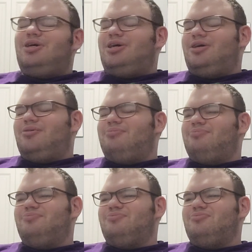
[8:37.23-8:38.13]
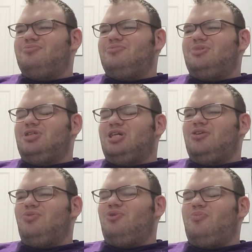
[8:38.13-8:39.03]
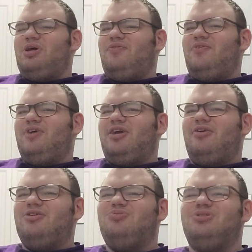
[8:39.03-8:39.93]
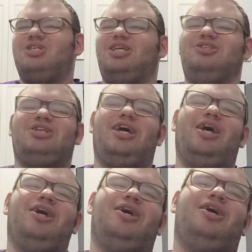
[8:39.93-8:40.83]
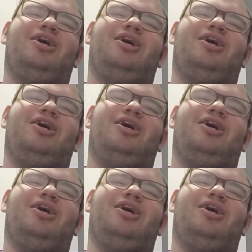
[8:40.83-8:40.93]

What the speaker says: Um, Another one of my favorite characters was Kisuke.